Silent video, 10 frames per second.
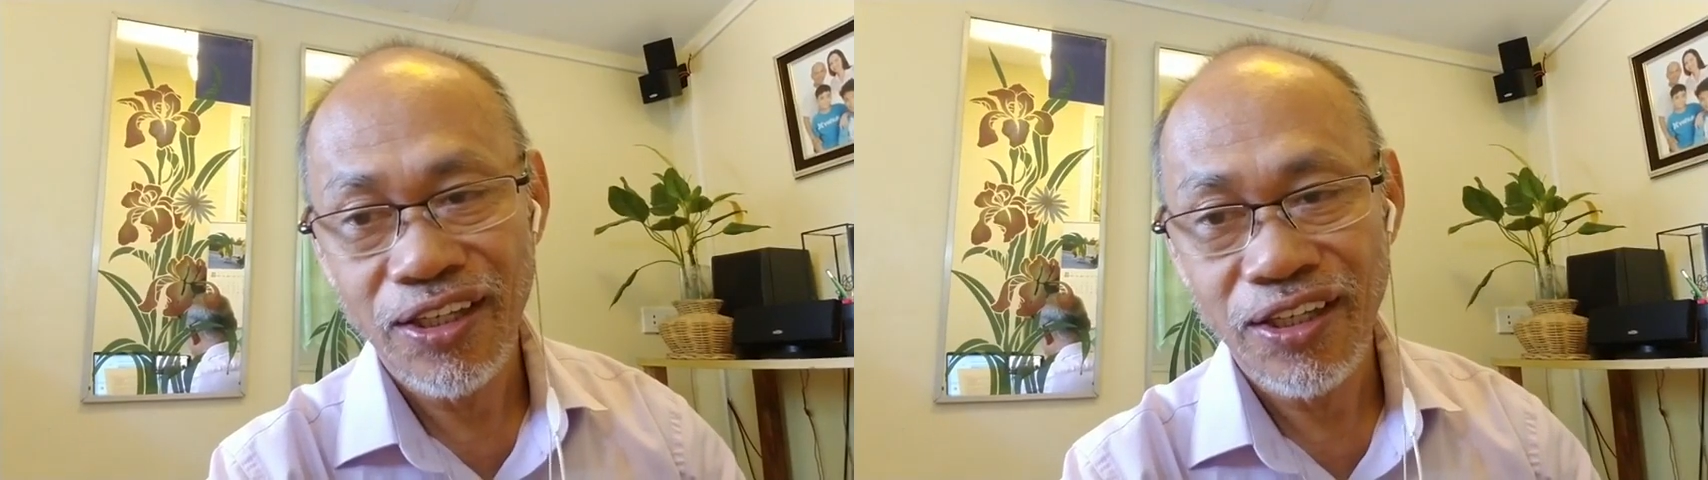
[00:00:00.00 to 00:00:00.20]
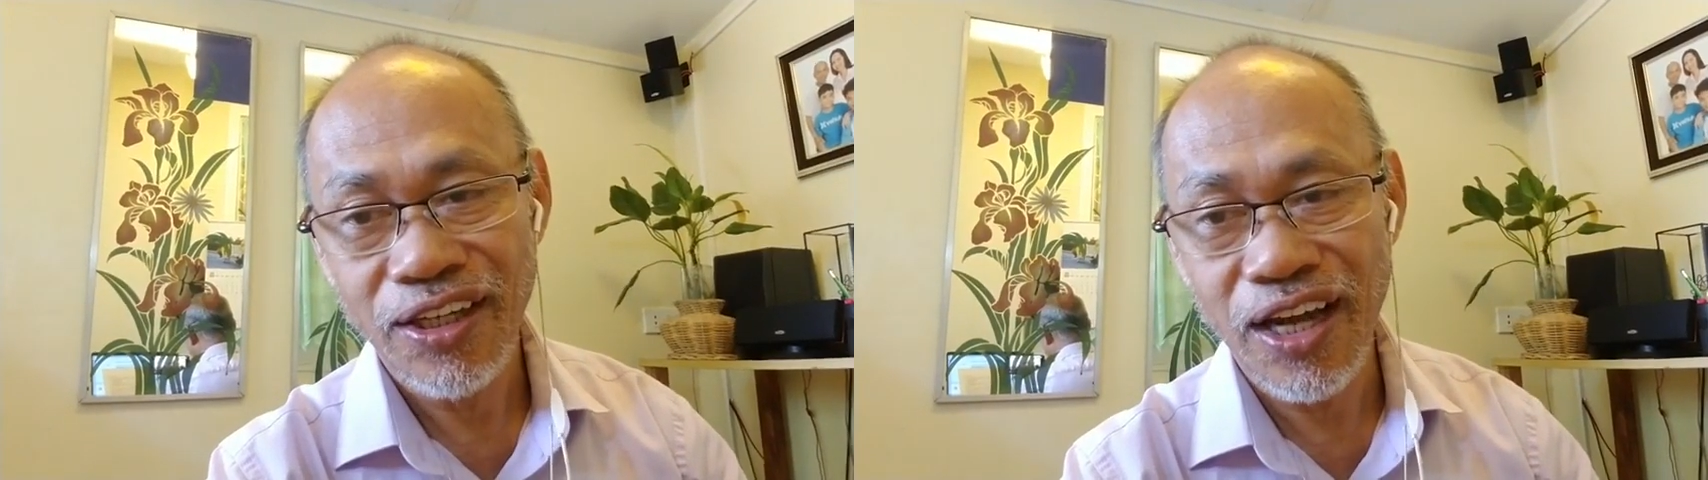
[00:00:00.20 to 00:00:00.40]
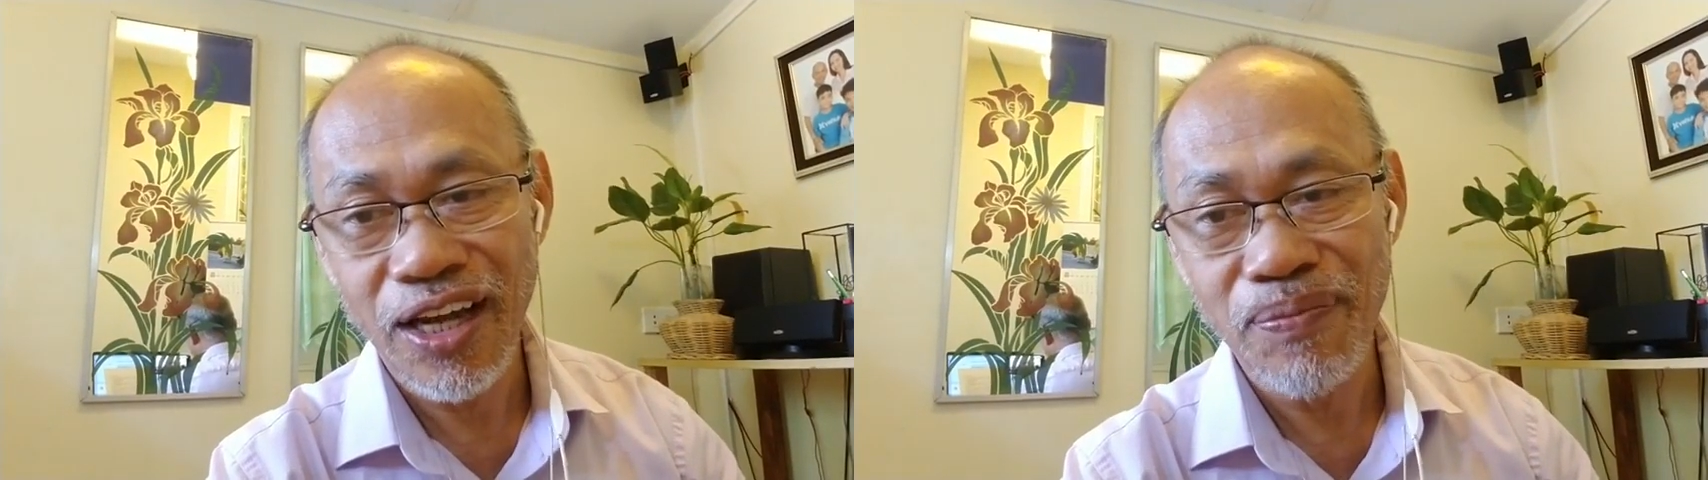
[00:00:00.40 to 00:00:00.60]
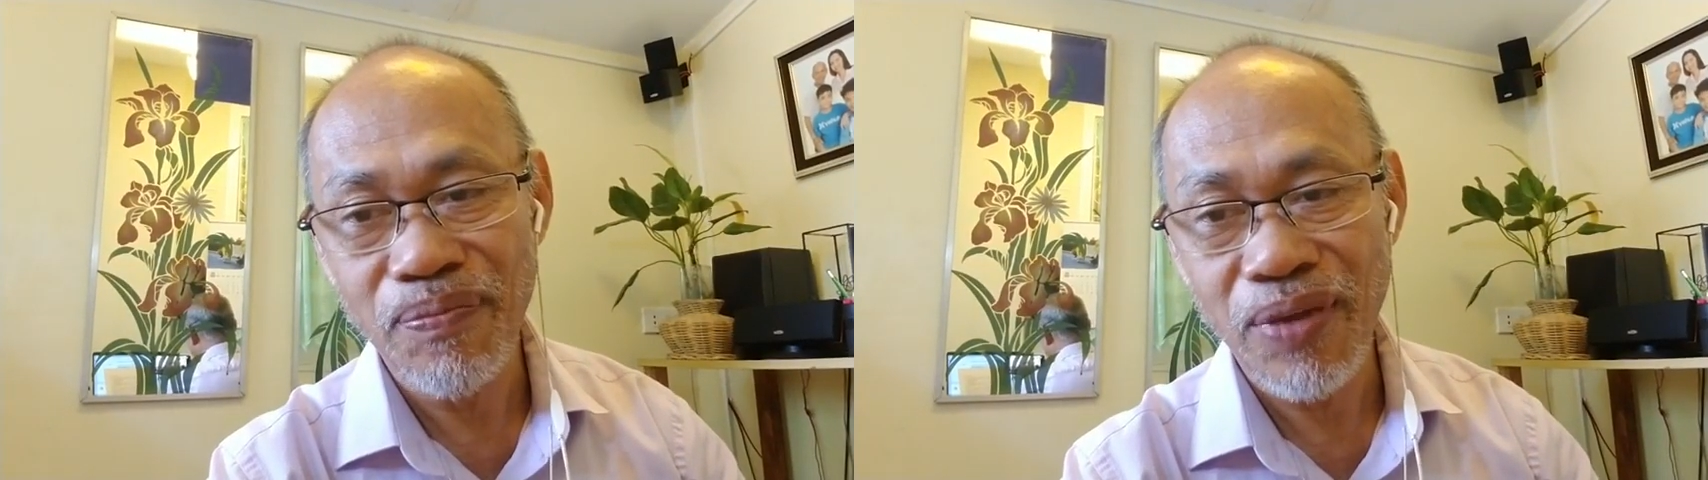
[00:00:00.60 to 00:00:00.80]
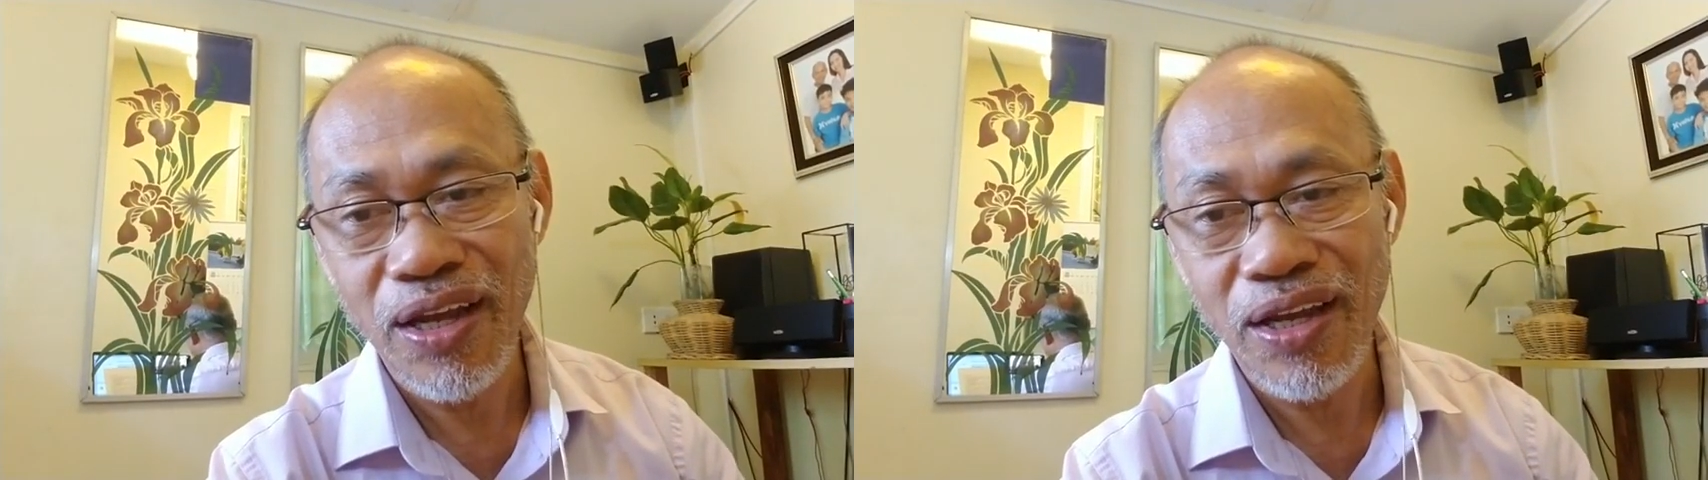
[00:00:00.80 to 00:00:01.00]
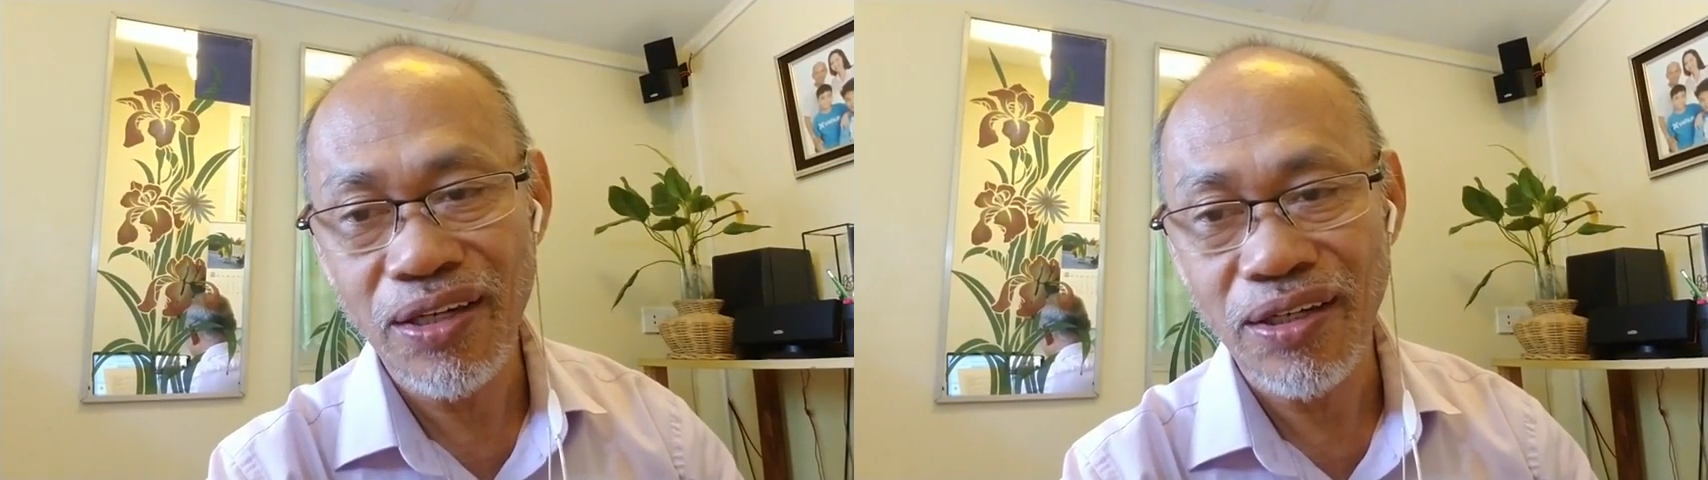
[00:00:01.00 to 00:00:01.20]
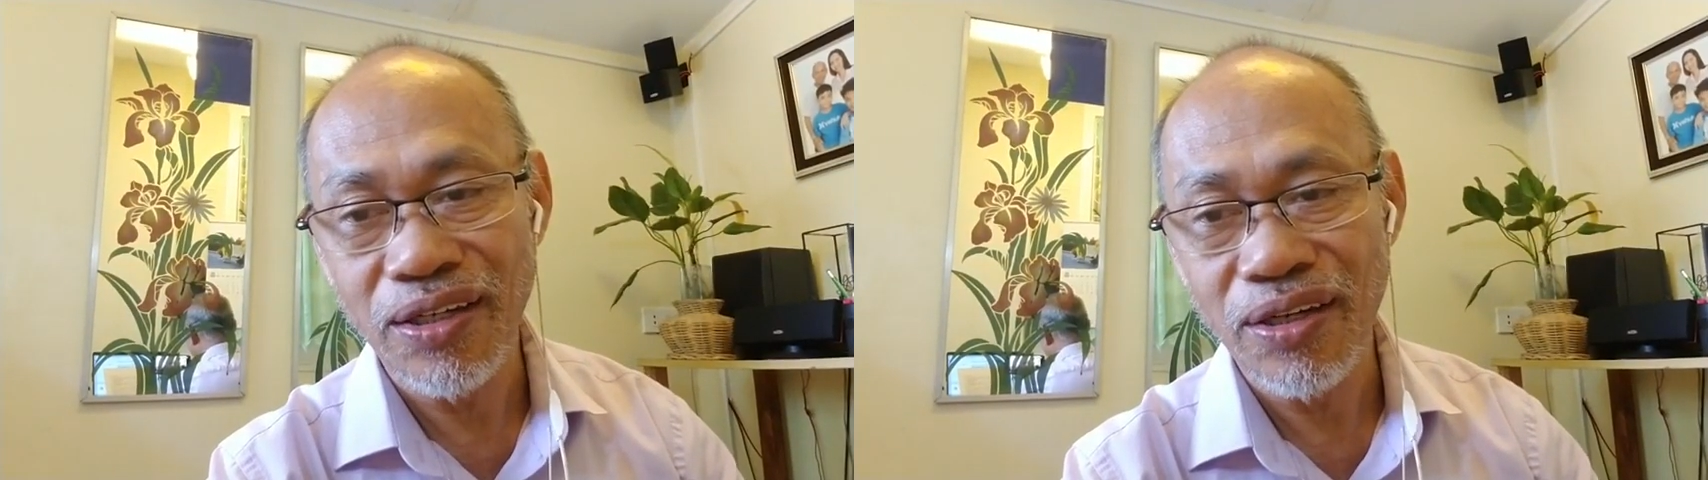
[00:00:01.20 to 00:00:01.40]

God made